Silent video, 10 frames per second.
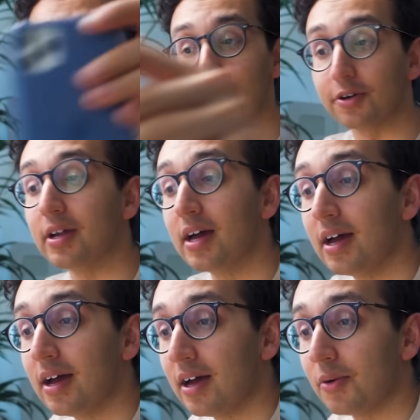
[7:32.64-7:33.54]
iPhone.
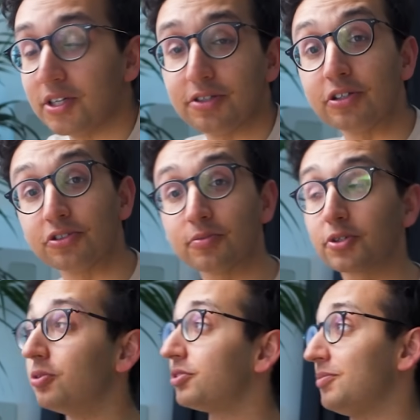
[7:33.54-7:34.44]
When doing Zoom calls,